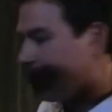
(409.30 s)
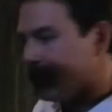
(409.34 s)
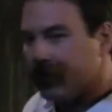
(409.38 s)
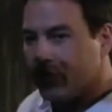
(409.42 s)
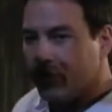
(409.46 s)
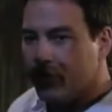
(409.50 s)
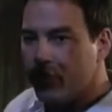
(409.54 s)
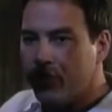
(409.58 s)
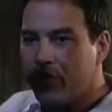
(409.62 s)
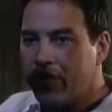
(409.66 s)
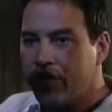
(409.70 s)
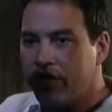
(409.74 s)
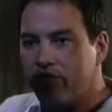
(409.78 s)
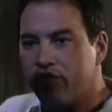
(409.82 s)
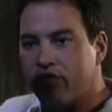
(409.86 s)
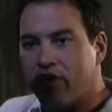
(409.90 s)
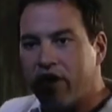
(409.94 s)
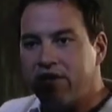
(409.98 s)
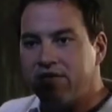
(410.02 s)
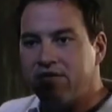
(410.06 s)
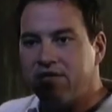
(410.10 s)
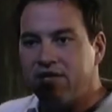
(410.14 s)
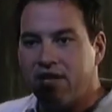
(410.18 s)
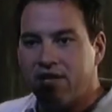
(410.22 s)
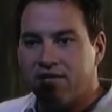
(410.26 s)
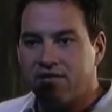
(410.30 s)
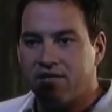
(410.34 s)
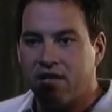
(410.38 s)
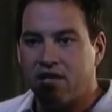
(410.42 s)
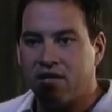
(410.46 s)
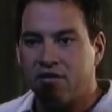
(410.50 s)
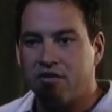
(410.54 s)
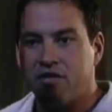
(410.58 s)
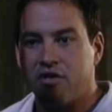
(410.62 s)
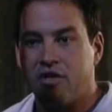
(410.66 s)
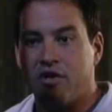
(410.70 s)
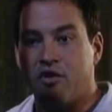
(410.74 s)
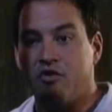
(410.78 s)
Luke and Tracy as
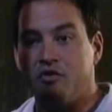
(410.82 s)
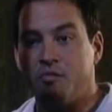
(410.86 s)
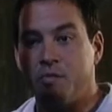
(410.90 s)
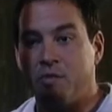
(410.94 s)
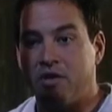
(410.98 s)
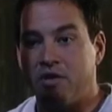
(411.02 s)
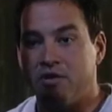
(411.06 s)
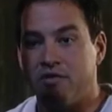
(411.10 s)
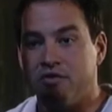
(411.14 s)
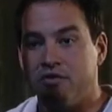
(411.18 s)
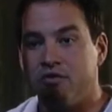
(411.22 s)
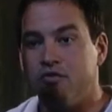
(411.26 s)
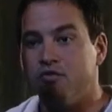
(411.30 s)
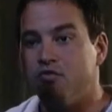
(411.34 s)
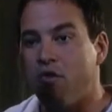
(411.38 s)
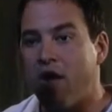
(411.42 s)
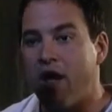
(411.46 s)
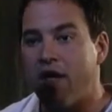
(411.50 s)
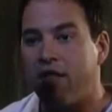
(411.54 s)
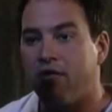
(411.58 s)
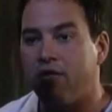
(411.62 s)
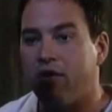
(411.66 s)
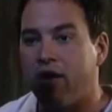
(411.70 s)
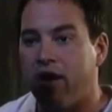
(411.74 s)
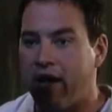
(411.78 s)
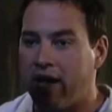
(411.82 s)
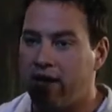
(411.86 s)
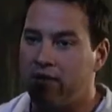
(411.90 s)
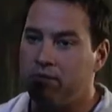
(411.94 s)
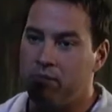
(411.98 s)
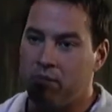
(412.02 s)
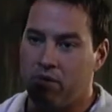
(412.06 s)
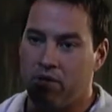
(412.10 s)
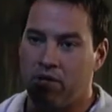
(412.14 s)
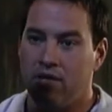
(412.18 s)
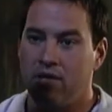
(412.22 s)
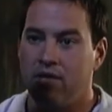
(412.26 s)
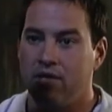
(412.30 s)
an excuse because you'd rather
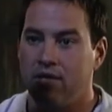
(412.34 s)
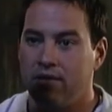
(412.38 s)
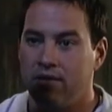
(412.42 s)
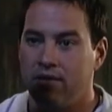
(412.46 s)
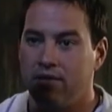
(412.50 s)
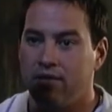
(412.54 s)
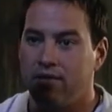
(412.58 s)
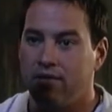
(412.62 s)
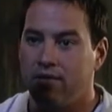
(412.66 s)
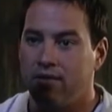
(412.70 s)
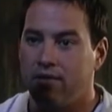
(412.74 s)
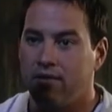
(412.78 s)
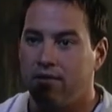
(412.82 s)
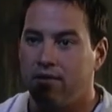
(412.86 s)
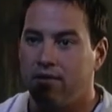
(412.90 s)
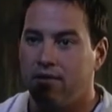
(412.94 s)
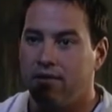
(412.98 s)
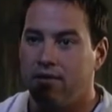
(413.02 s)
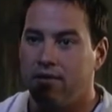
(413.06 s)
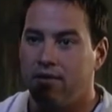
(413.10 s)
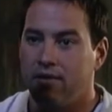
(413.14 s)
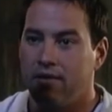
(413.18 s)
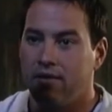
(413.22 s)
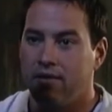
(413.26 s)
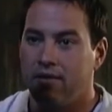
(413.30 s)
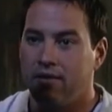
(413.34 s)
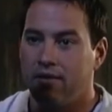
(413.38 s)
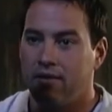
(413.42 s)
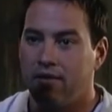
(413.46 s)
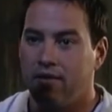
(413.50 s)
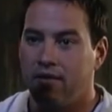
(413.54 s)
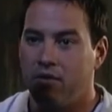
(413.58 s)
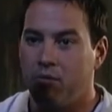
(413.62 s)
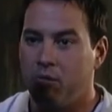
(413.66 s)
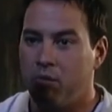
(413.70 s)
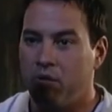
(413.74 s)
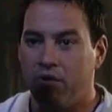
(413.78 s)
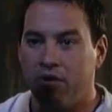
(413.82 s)
hate me
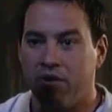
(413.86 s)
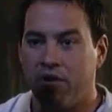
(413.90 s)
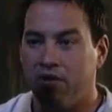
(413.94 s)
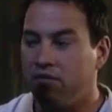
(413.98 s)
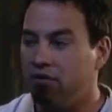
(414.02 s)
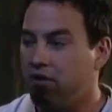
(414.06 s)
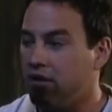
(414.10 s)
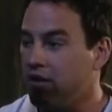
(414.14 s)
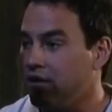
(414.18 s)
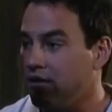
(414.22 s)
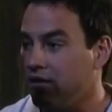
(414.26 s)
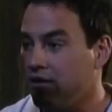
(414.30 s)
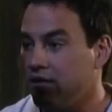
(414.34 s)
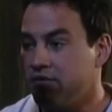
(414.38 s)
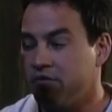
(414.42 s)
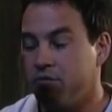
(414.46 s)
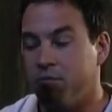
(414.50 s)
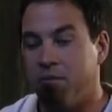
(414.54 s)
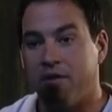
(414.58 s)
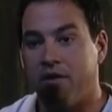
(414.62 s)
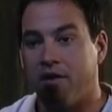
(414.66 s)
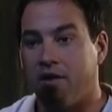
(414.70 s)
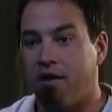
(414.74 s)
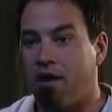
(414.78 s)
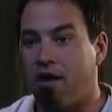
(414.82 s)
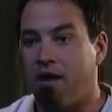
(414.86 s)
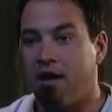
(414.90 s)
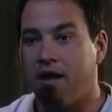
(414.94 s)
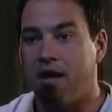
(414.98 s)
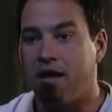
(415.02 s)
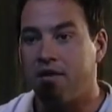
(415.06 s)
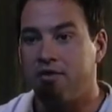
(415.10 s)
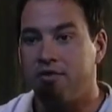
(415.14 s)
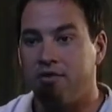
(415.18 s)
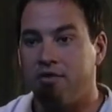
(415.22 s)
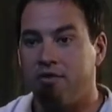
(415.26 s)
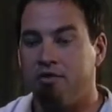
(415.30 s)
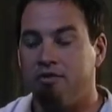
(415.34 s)
than believe that Elizabeth and I
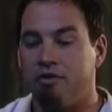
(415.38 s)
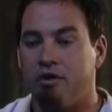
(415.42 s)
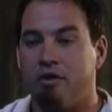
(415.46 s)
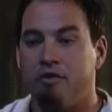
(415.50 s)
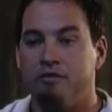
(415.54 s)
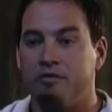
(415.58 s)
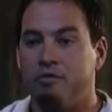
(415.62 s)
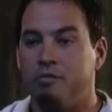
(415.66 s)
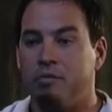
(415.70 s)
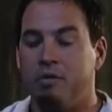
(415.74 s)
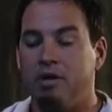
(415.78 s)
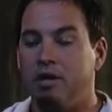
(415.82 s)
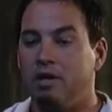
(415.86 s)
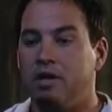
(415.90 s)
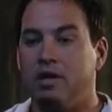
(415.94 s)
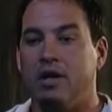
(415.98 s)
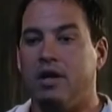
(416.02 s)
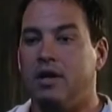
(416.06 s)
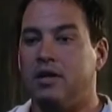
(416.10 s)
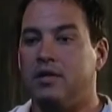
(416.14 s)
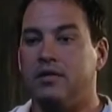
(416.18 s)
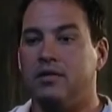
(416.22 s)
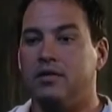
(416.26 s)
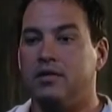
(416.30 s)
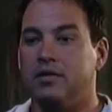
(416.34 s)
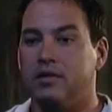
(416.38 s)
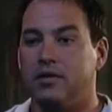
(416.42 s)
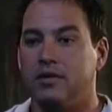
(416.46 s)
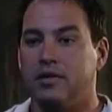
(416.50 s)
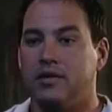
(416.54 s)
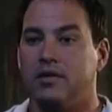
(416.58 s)
actually chose to be together.